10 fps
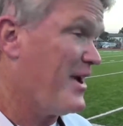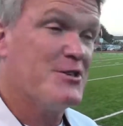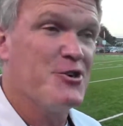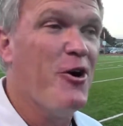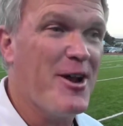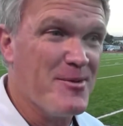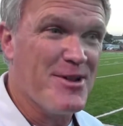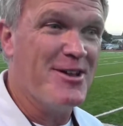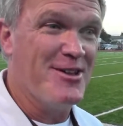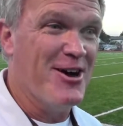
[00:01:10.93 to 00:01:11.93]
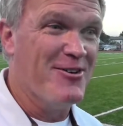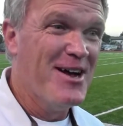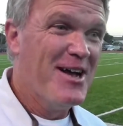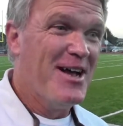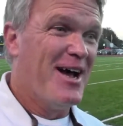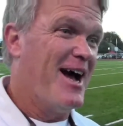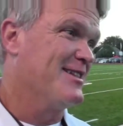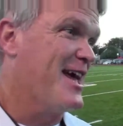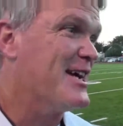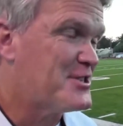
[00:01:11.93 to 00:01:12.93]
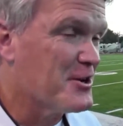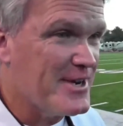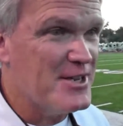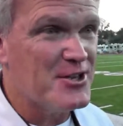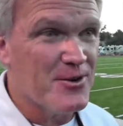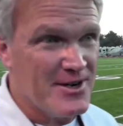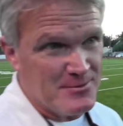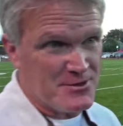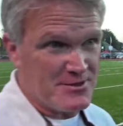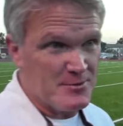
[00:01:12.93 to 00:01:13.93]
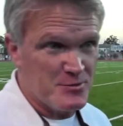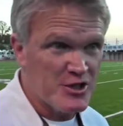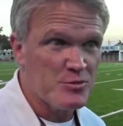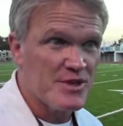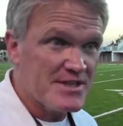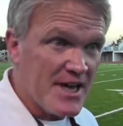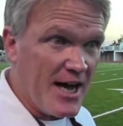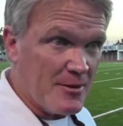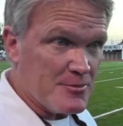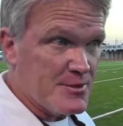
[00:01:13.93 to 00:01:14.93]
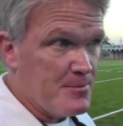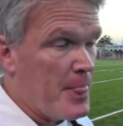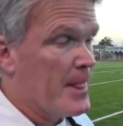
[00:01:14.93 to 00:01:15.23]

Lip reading: enjoyed it. But, you know, last year we didn't do it, and it was miserable at times.